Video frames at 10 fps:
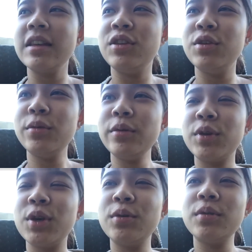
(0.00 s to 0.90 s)

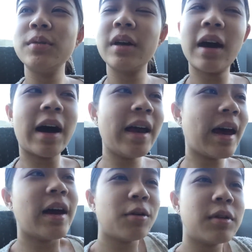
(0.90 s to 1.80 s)

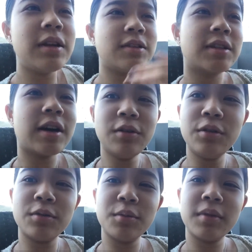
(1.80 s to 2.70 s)
I don't need to tell
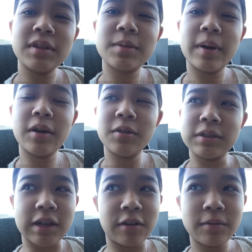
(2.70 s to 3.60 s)
you this about
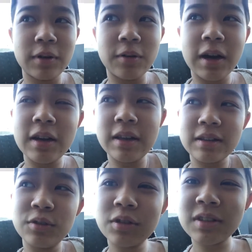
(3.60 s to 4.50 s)
yourself, alright?
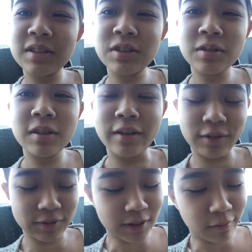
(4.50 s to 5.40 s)
You just need to love
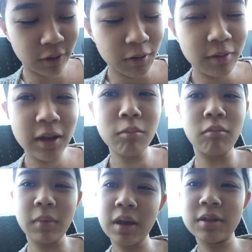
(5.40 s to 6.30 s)
yourself. You don't need
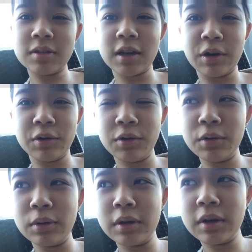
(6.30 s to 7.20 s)
me to tell
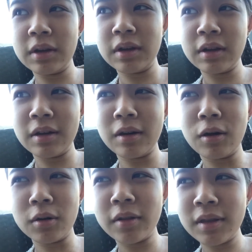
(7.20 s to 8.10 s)
you
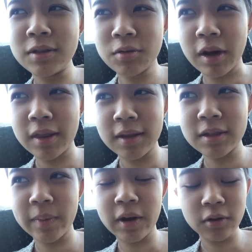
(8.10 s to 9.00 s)
all of these great things
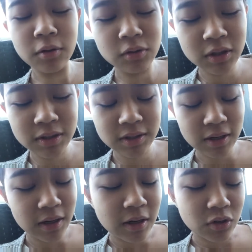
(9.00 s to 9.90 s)
about you. Just
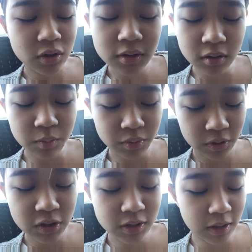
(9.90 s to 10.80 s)

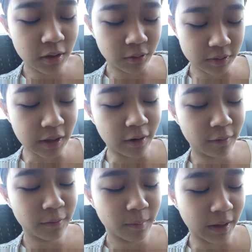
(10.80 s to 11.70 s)
appreciate
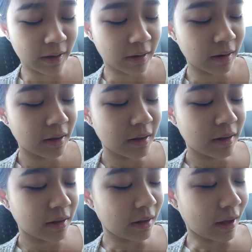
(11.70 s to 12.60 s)
yourself, man.
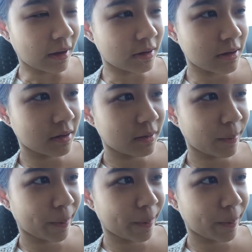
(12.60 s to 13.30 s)
And